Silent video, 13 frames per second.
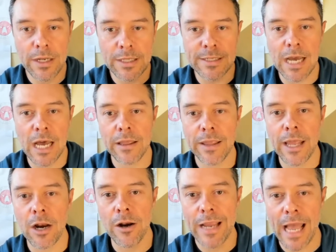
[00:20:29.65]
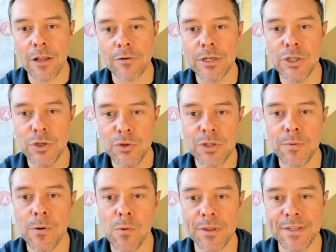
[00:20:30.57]
It's not that our galleries used to
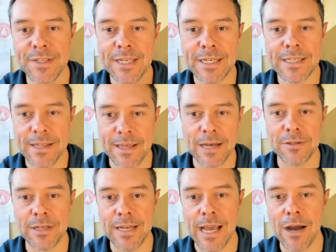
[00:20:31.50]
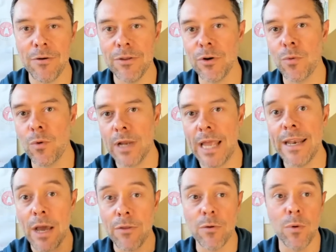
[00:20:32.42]
be worth 60,000 now, and
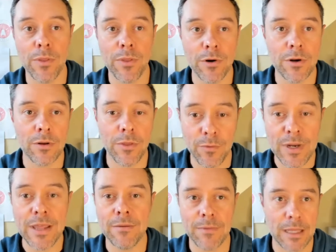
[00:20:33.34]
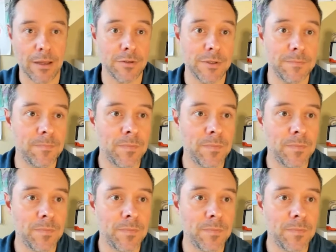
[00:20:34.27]
now they're worth 3,000."